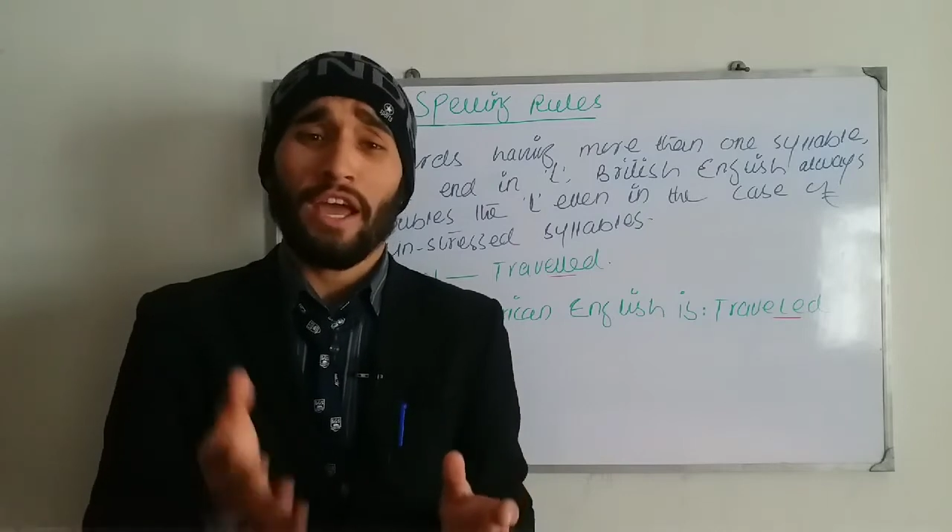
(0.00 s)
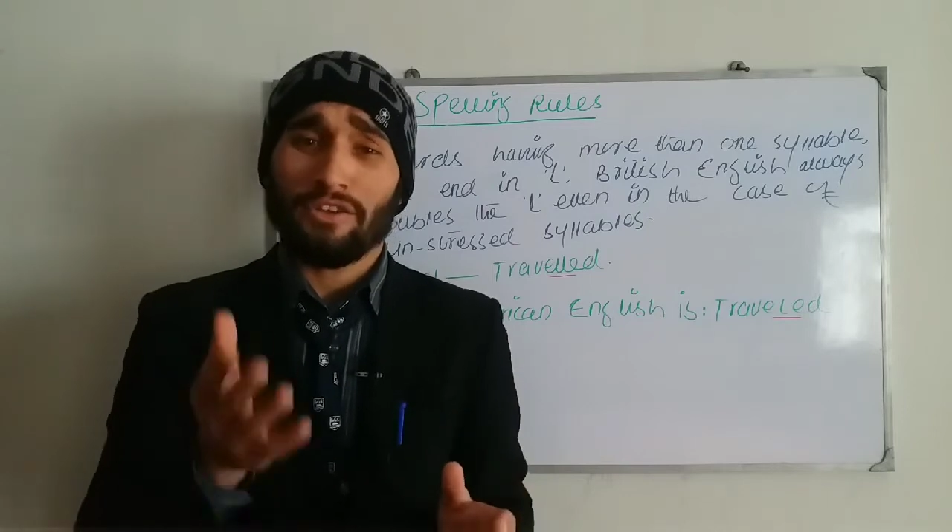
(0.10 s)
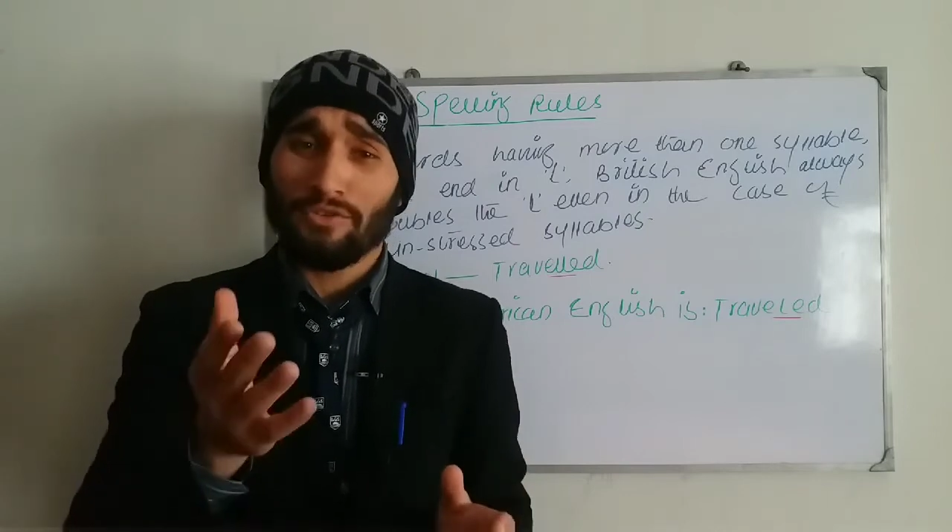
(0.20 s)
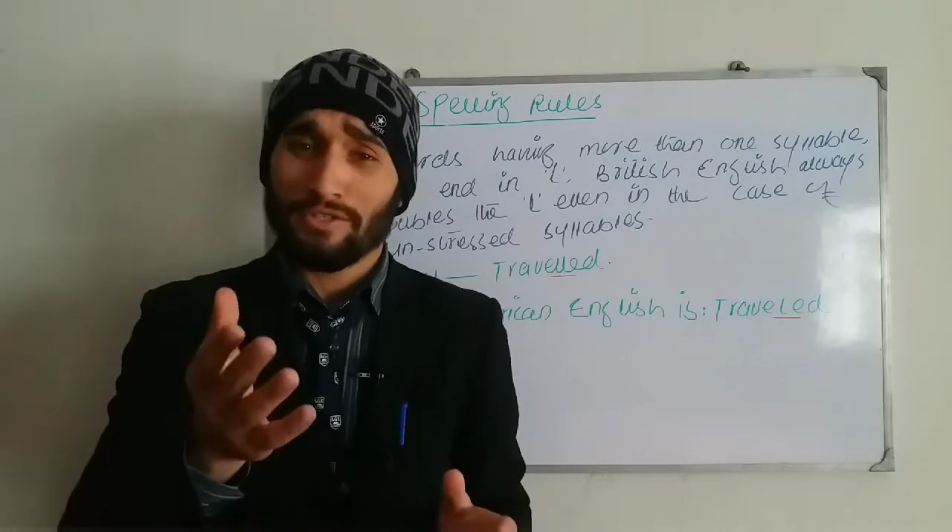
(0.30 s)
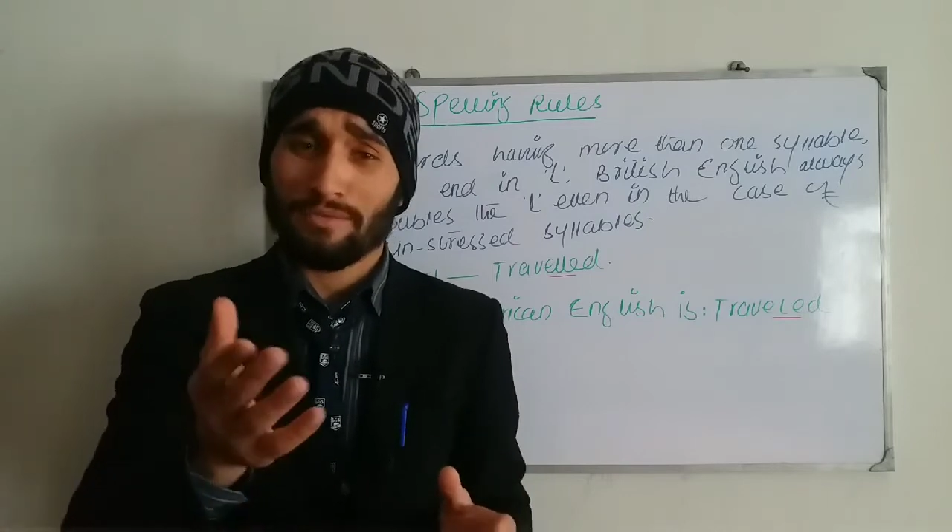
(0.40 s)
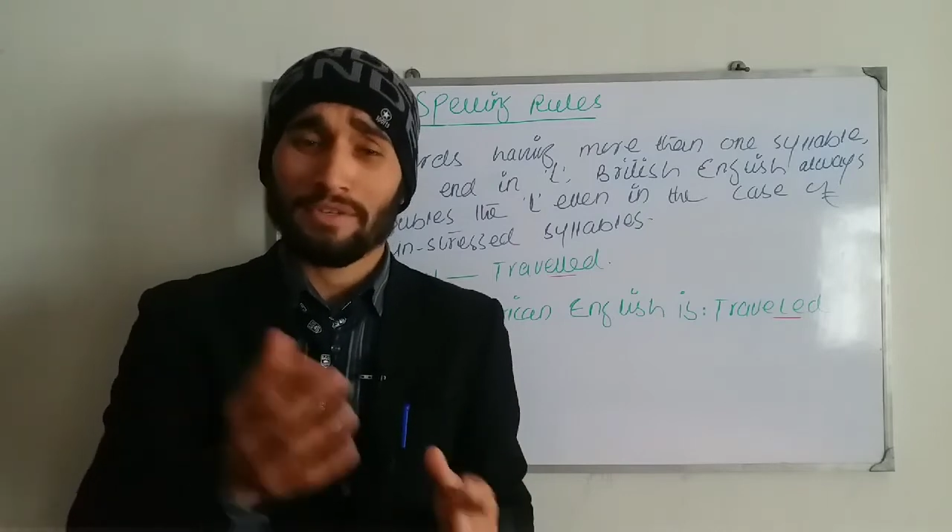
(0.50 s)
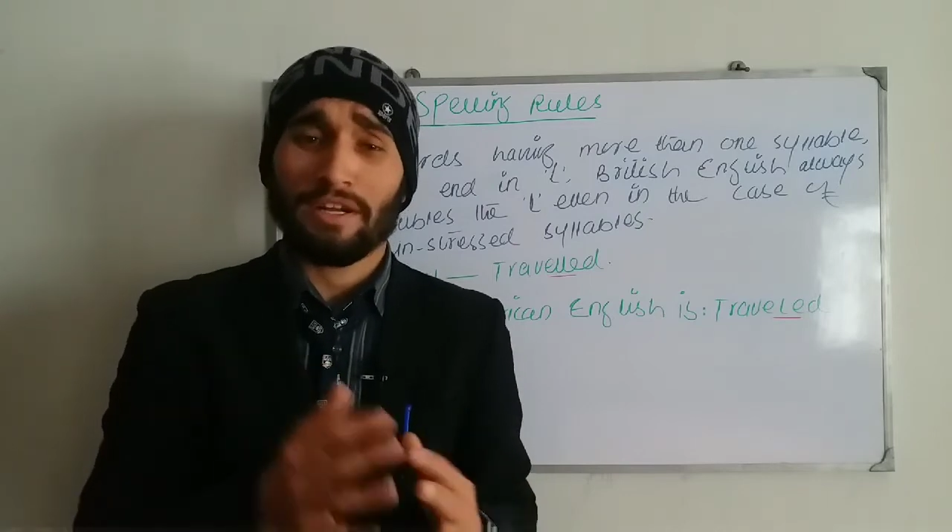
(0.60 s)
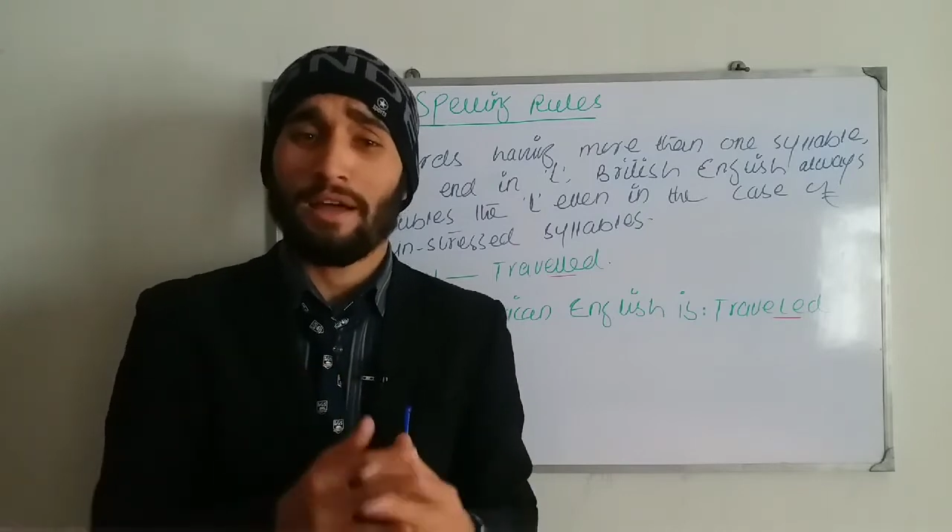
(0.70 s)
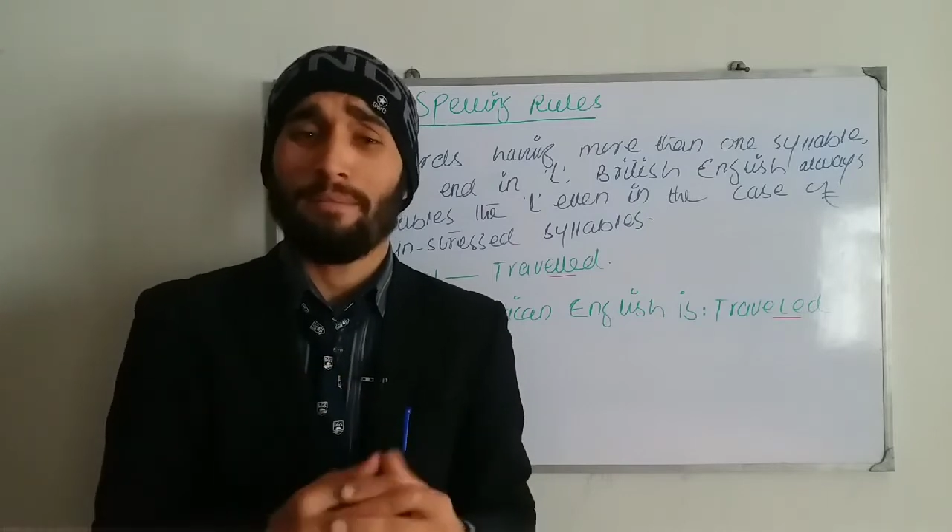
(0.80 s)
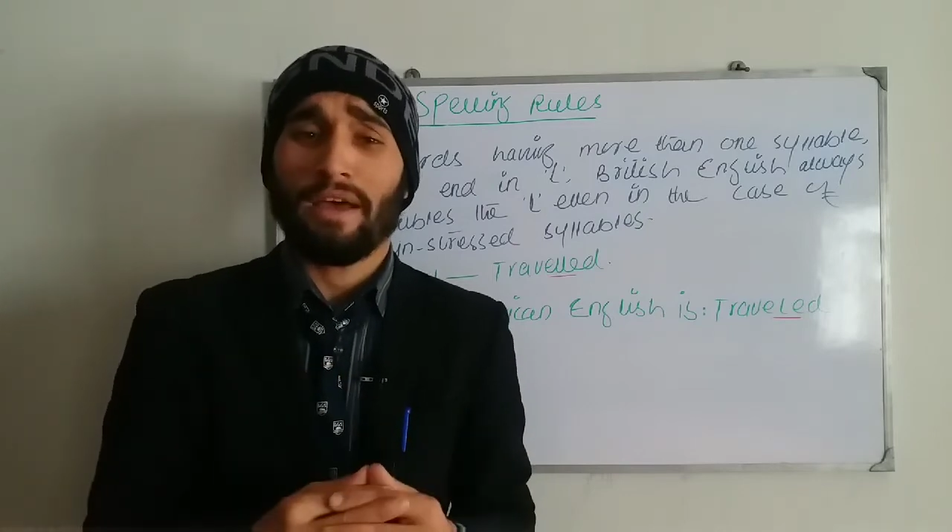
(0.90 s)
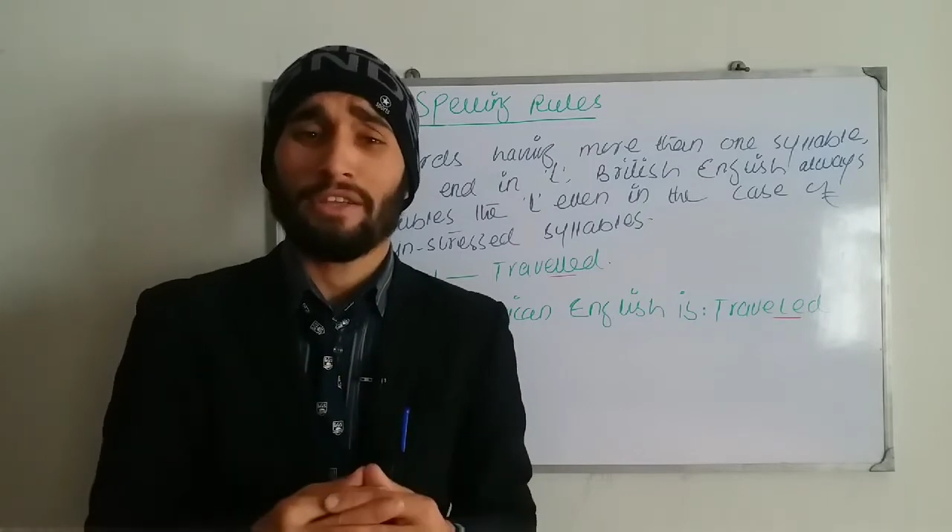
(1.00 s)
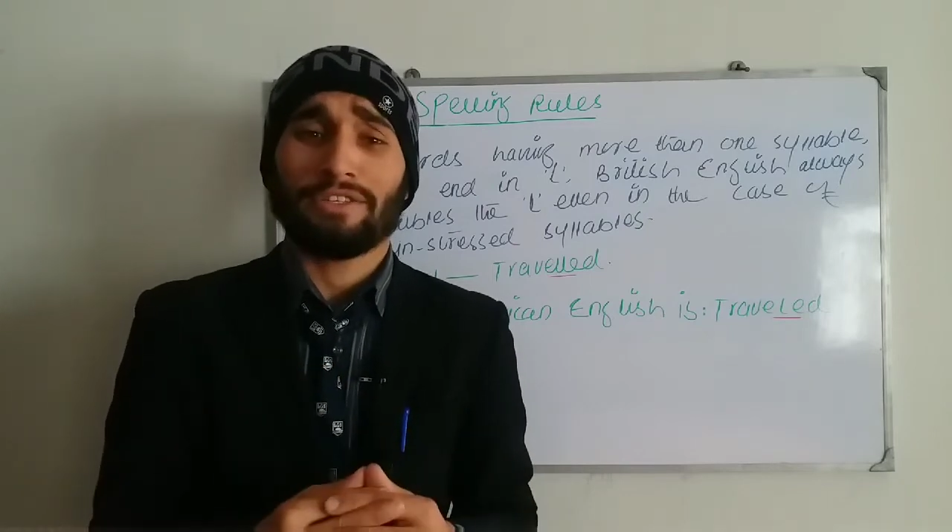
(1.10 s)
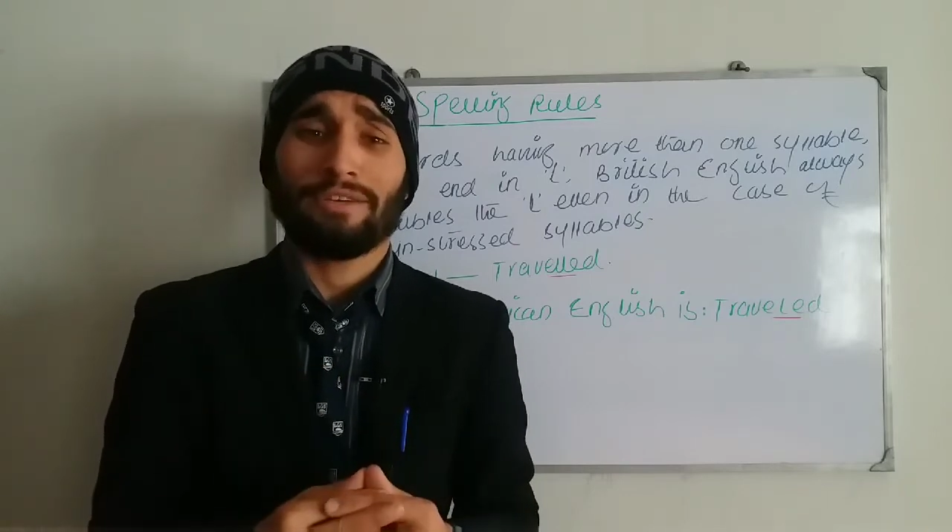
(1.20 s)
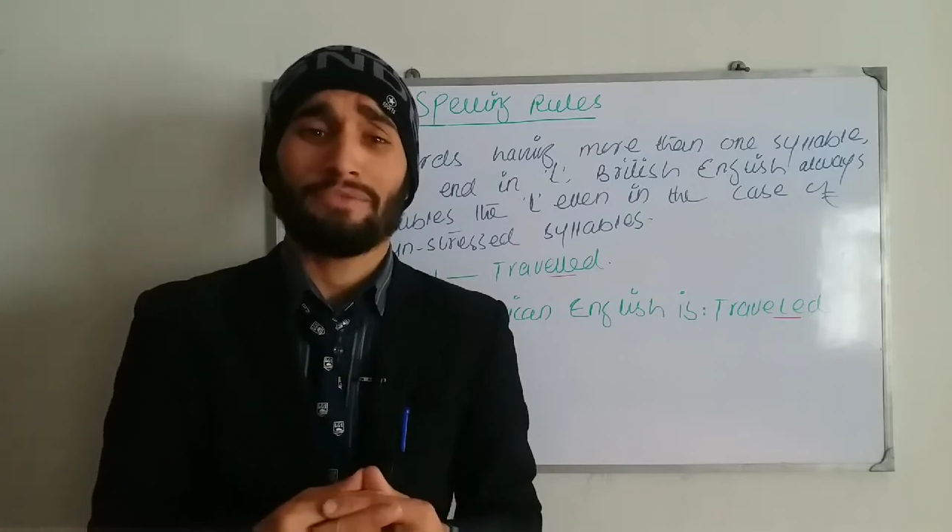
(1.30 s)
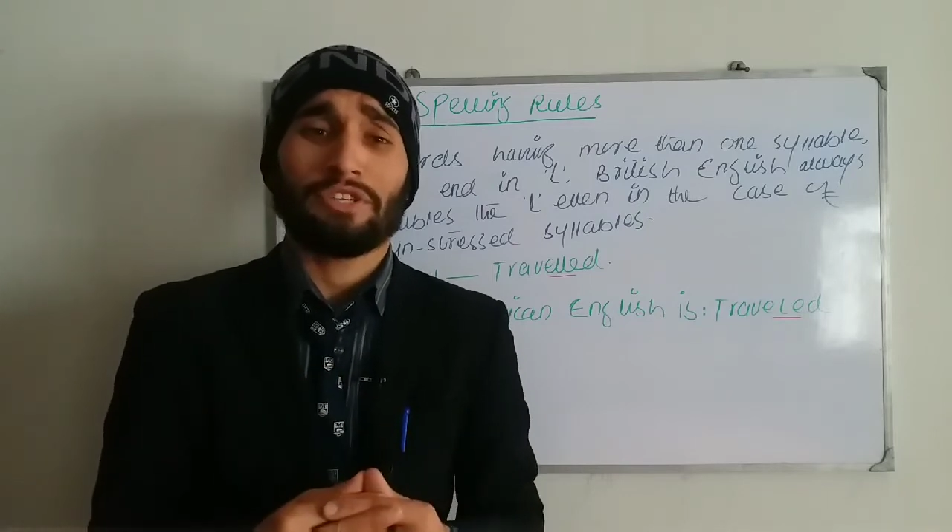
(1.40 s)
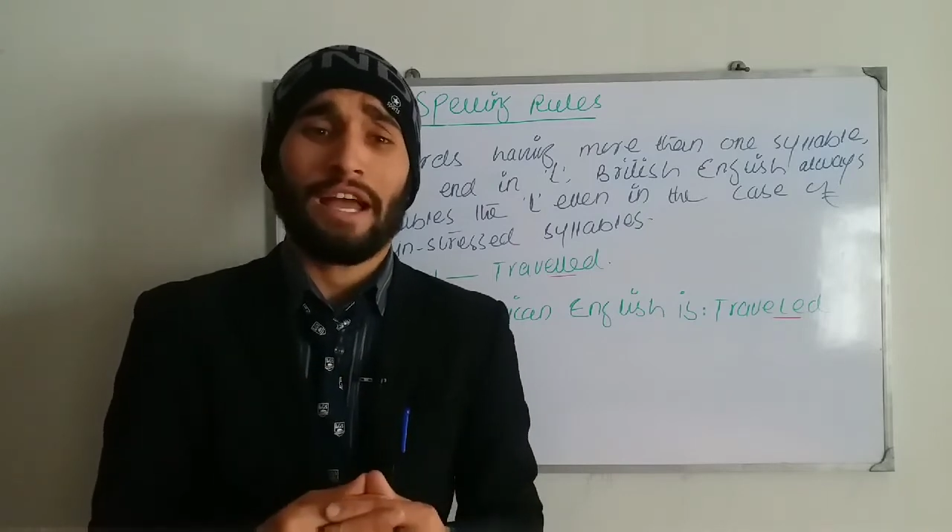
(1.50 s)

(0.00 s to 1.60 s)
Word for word: and do subscribe my YouTube